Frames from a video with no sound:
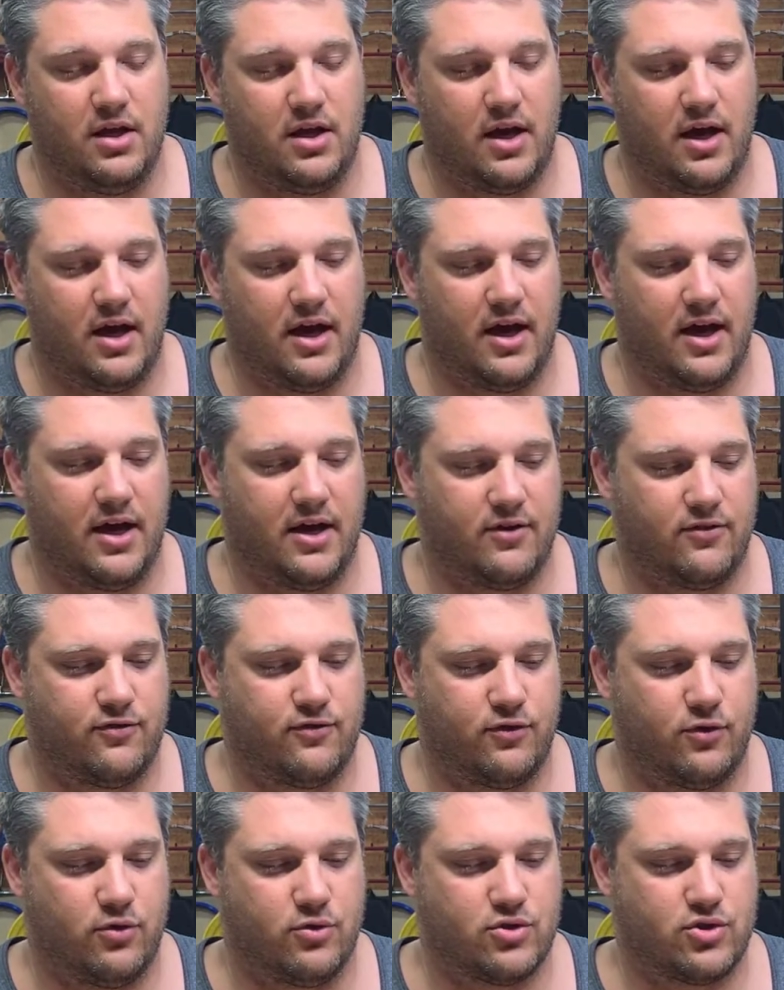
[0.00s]

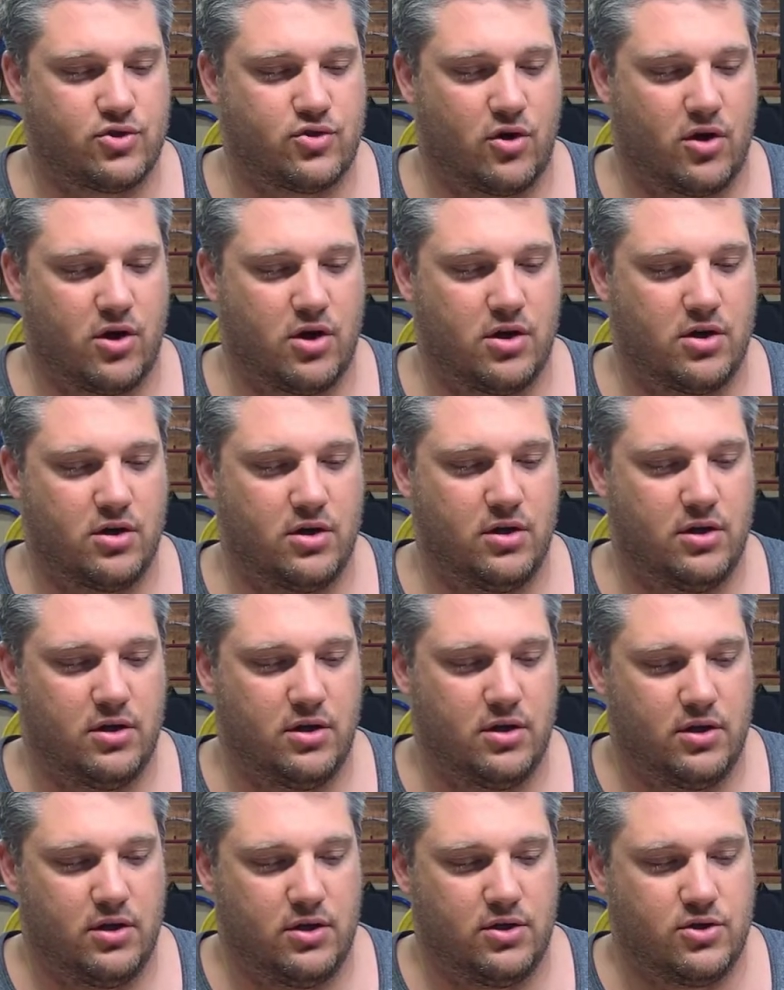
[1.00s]
Fullstrong
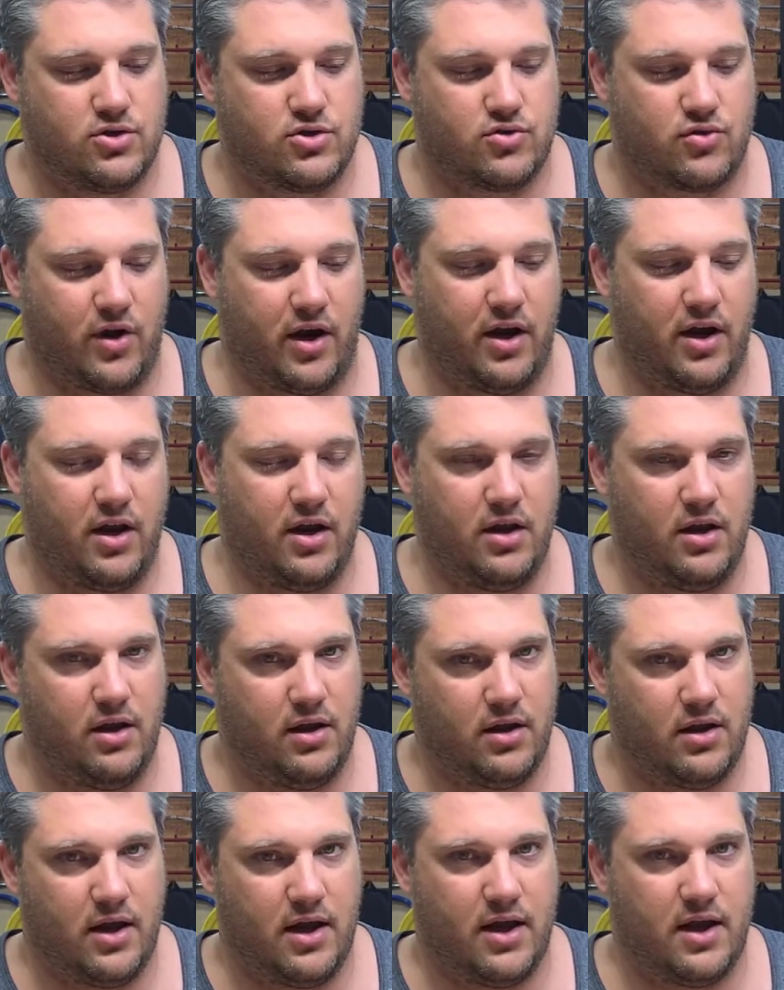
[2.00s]
training,
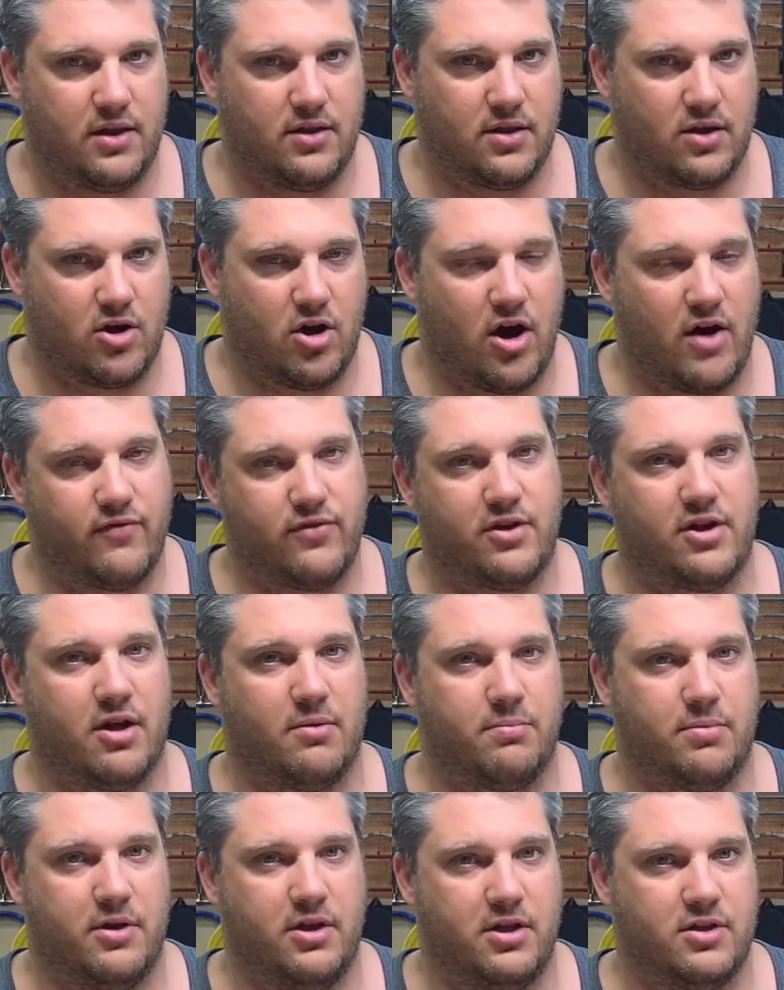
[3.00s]
and the coffee
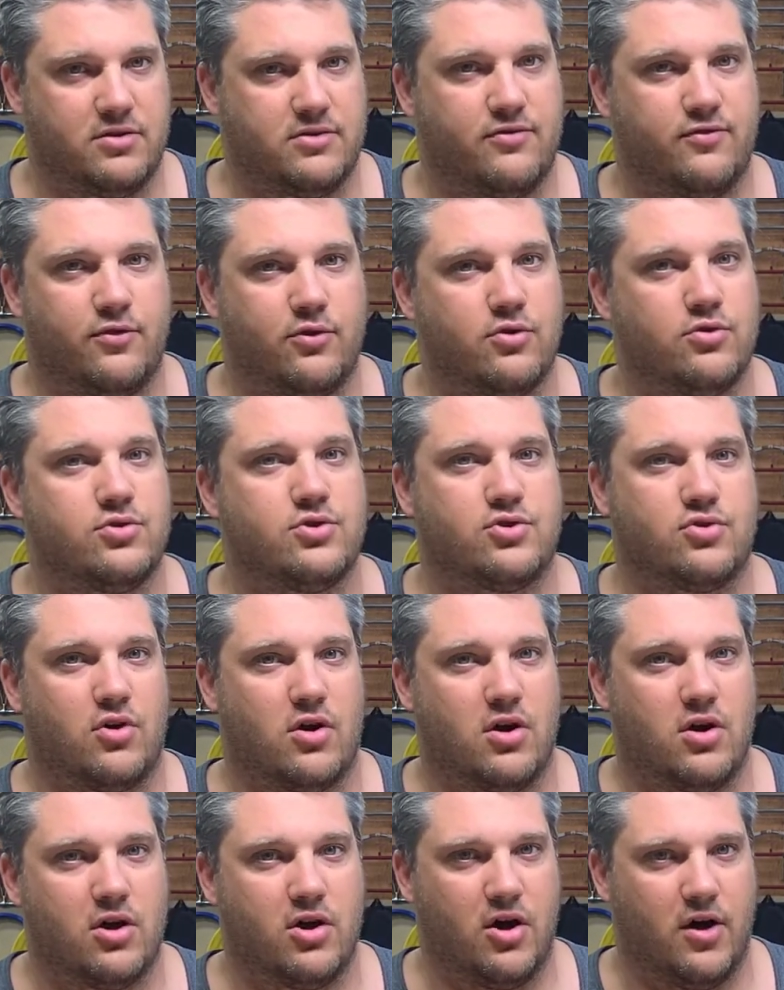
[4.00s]
company is
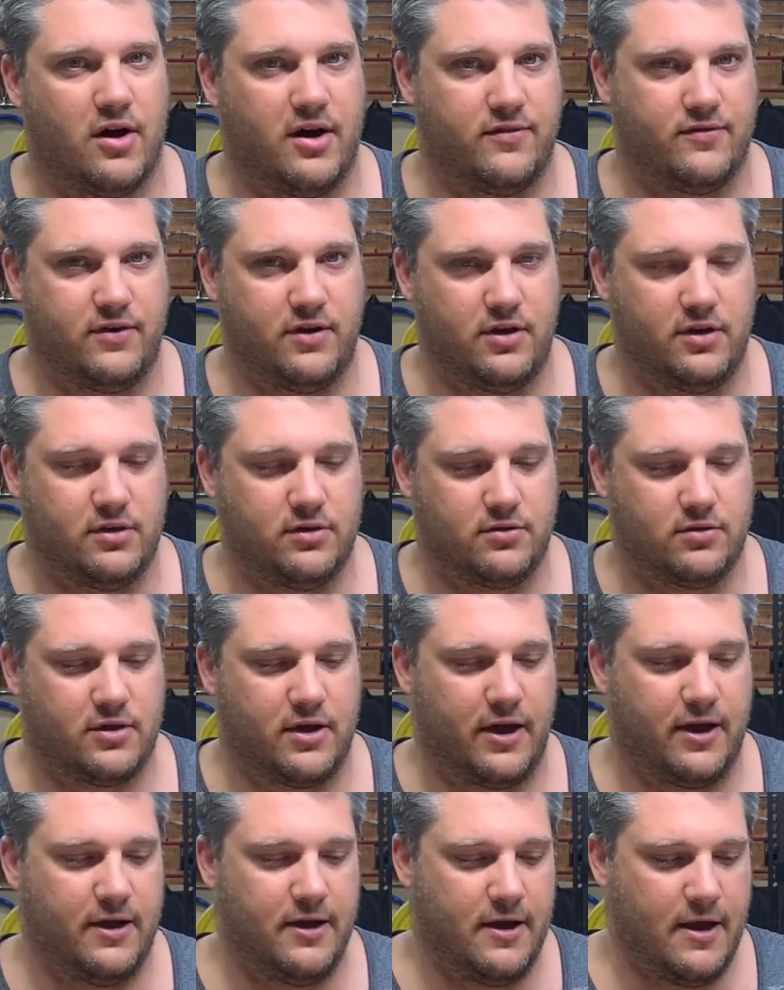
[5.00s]
Fullstrong Coffee.
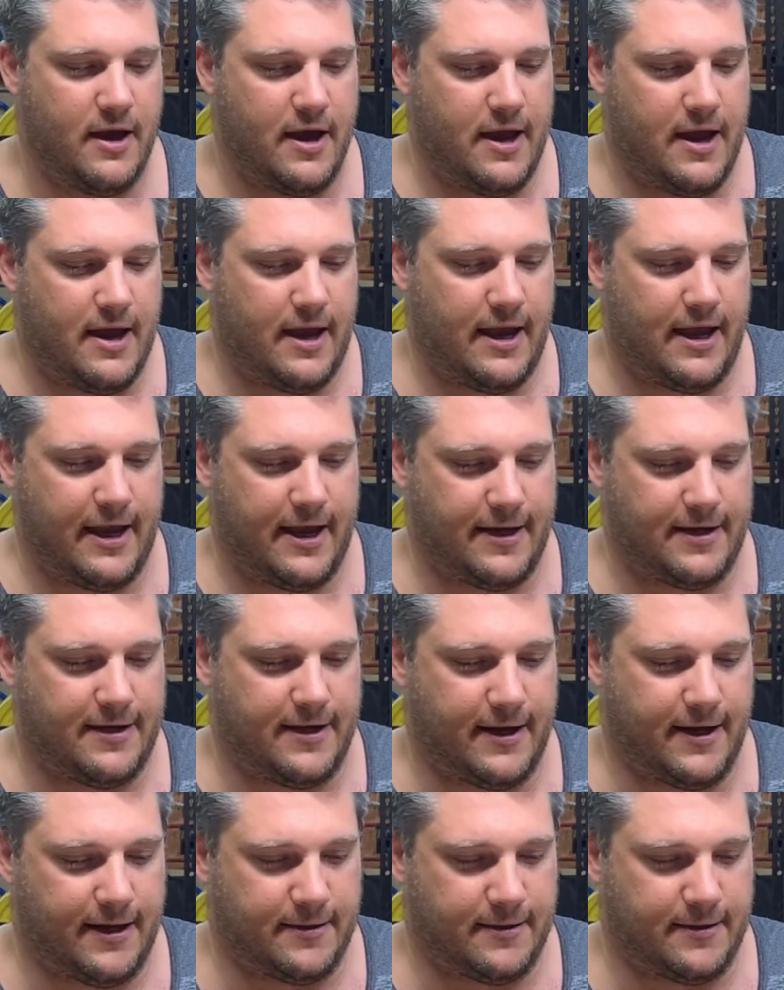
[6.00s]
Okay, and